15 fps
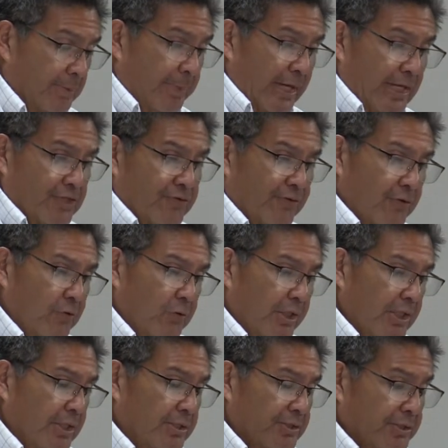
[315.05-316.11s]
the past few
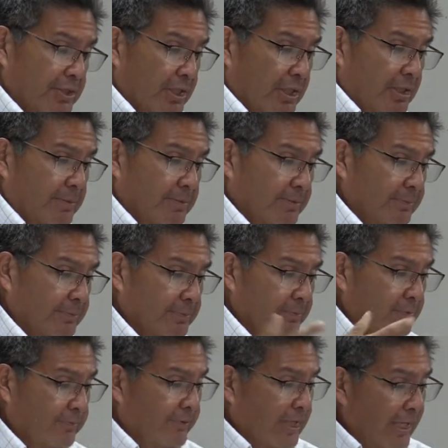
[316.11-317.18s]
weeks, uh,
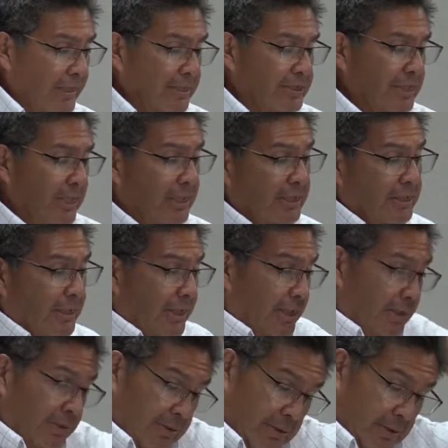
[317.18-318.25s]
we've kind of taken a,